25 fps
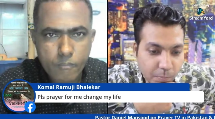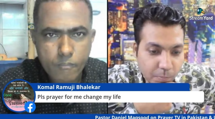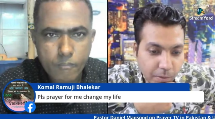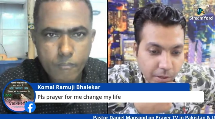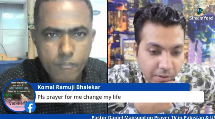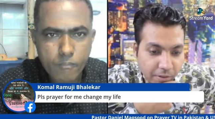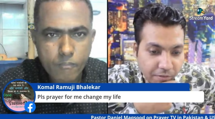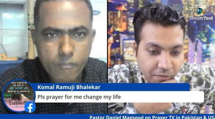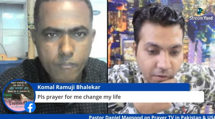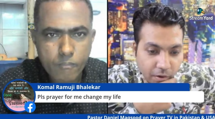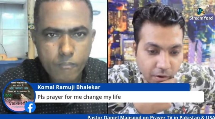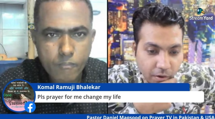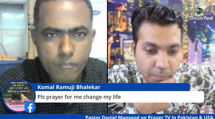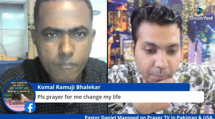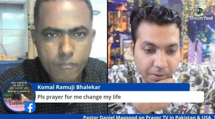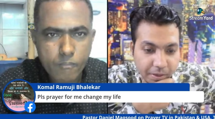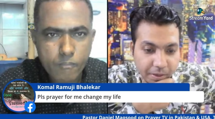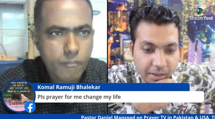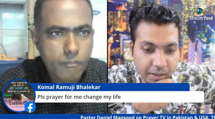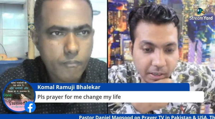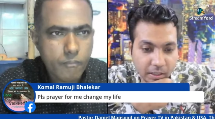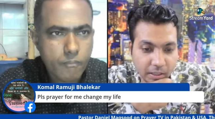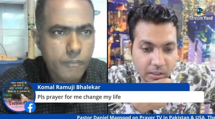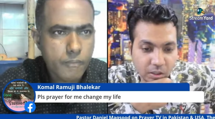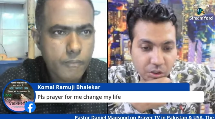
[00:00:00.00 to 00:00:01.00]
Speaker 1: pray for
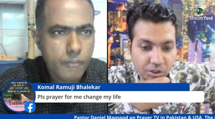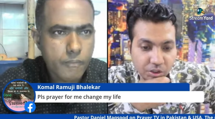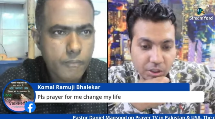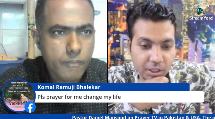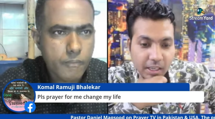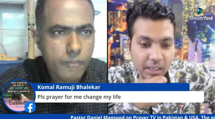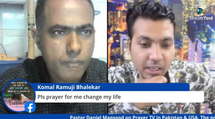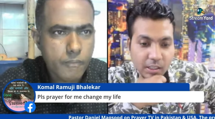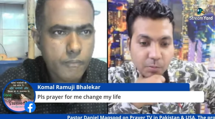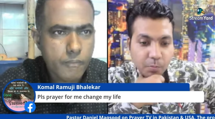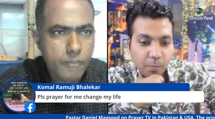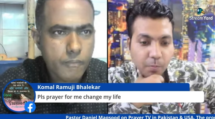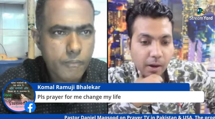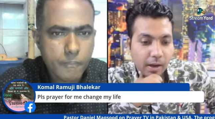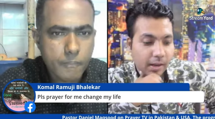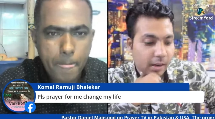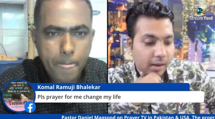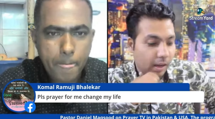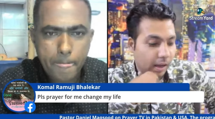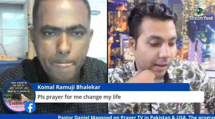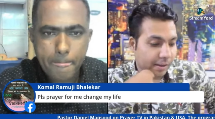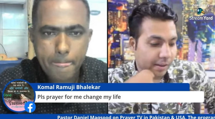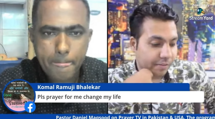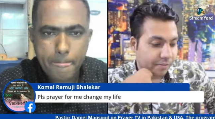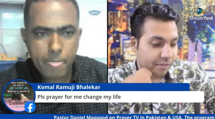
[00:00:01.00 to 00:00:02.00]
me, change my
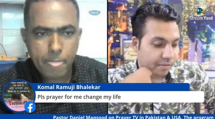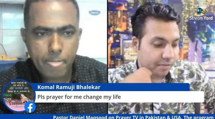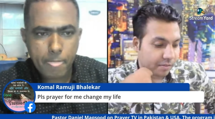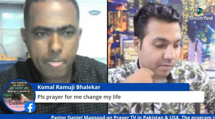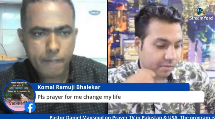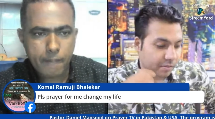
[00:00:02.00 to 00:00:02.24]
life.